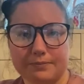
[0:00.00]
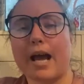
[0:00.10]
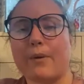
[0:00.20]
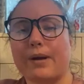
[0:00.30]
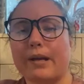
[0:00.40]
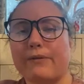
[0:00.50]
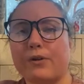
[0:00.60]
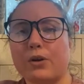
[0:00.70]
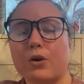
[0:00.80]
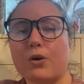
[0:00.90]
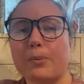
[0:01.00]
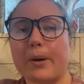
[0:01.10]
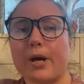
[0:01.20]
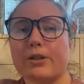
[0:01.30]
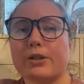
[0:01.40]
Now, if you're the
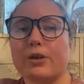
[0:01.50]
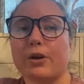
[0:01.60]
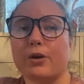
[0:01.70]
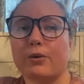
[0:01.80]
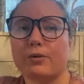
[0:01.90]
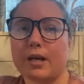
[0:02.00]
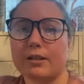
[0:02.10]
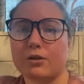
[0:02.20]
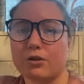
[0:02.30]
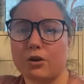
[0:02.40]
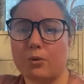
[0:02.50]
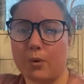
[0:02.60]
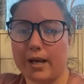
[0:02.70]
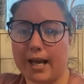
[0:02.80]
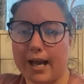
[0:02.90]
person who doesn't do
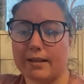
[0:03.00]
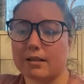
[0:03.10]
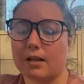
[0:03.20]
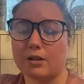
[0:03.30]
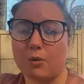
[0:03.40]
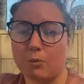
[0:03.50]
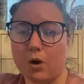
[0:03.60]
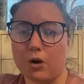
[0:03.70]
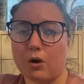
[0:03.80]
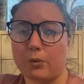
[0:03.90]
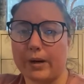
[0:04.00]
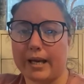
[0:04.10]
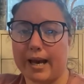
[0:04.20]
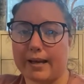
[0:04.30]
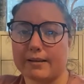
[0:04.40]
weekends, like don't work on
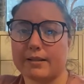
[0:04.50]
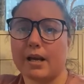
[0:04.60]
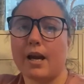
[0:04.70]
weekends,